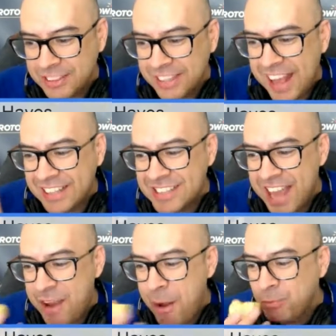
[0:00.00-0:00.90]
and say,
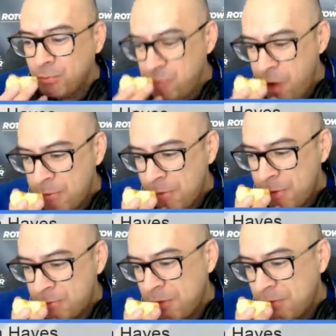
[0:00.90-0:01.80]
yum, yum, yum,
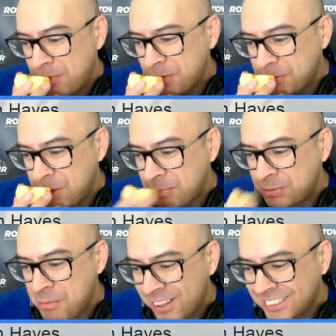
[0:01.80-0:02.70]
yum, yum, yum, yum.
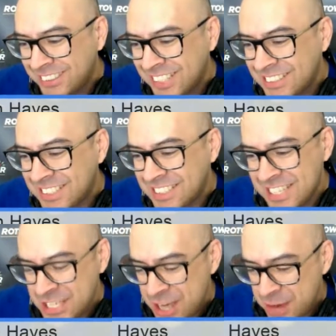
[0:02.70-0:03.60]
DeMarcus Cousins, it's
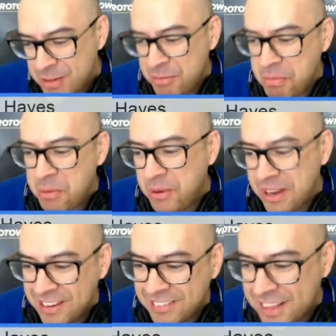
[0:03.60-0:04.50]
yummy from 3.
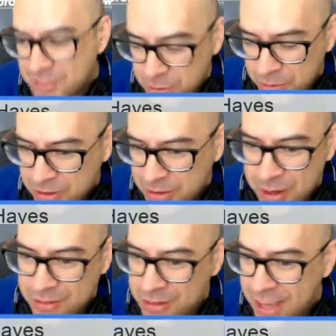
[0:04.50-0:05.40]
That's what you
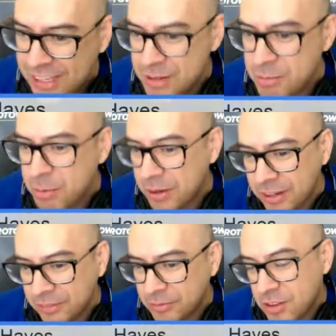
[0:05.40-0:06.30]
got to get on board here.
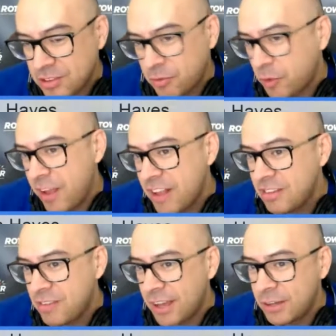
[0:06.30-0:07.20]
It's for fantasy
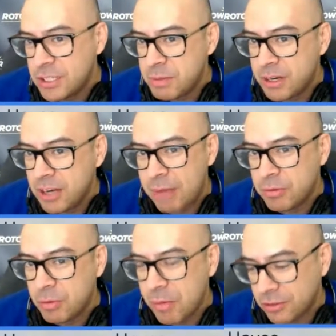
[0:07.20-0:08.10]
value. He's been an absolute
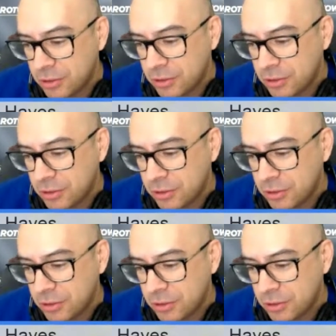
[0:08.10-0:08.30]
monster.